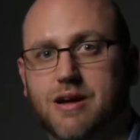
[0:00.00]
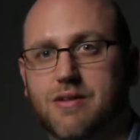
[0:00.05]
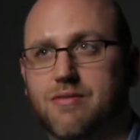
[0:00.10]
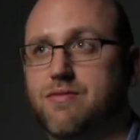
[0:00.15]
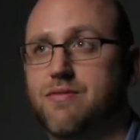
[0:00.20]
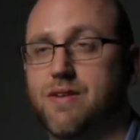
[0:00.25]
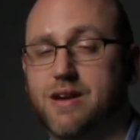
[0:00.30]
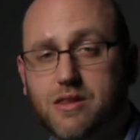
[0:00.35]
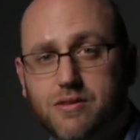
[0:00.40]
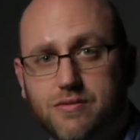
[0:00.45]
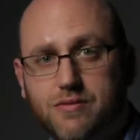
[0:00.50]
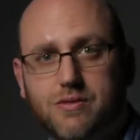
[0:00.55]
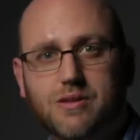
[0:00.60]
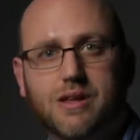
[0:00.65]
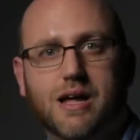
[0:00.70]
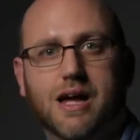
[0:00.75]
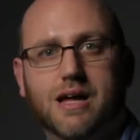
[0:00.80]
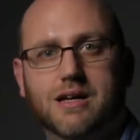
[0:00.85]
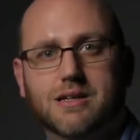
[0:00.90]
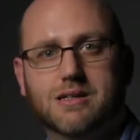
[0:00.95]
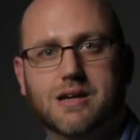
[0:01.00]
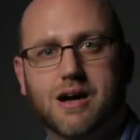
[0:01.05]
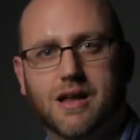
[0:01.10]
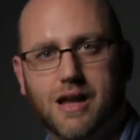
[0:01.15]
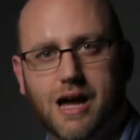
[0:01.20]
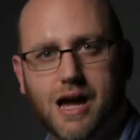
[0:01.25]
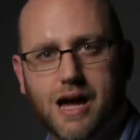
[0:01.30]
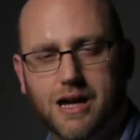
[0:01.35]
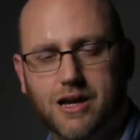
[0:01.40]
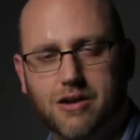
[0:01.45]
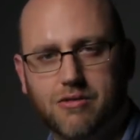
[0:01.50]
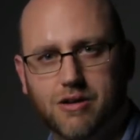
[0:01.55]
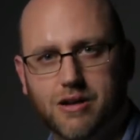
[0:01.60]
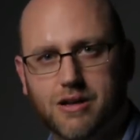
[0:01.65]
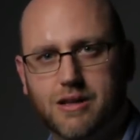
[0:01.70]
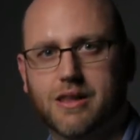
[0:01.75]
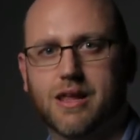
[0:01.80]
faithful and colour accurate,